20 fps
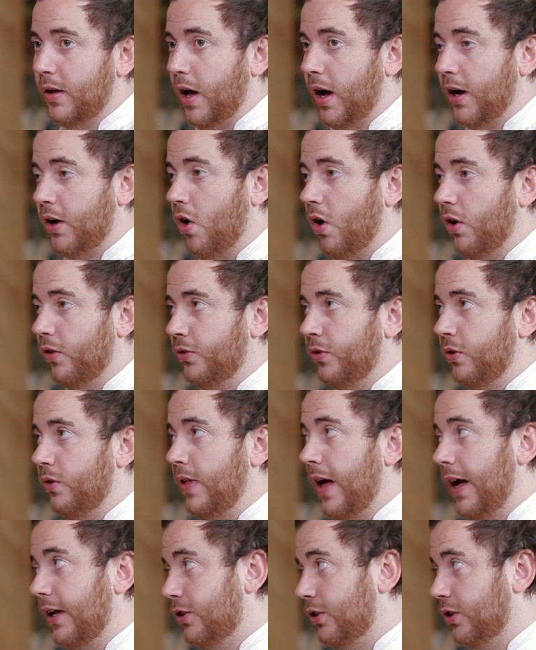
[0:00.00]
I can't do
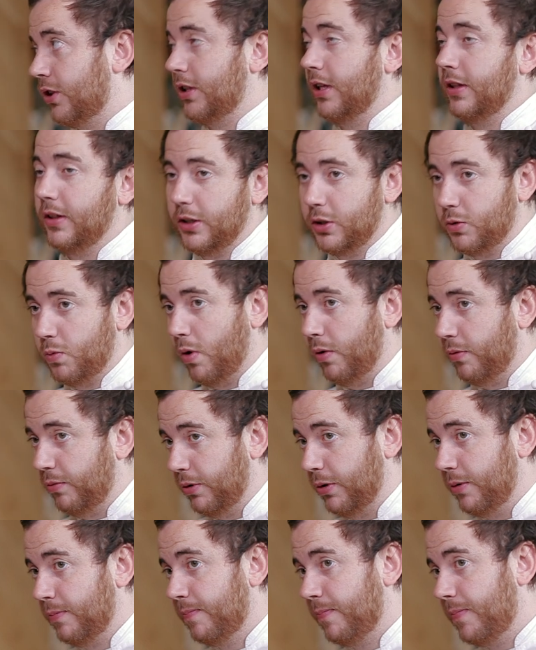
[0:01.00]
that just in this one
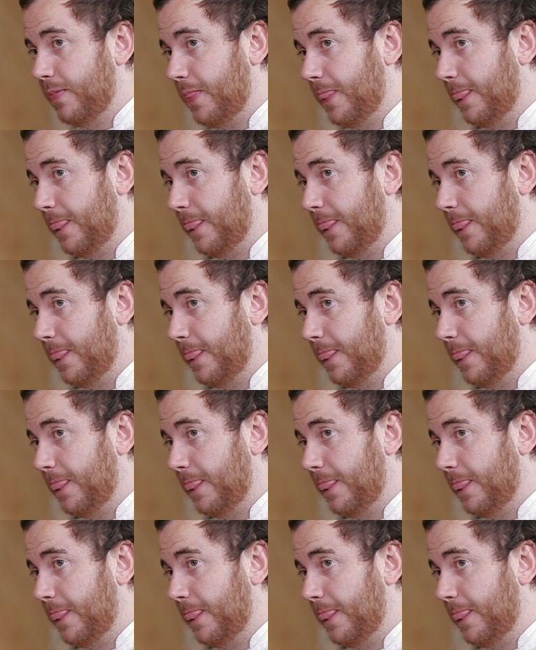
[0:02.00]
room.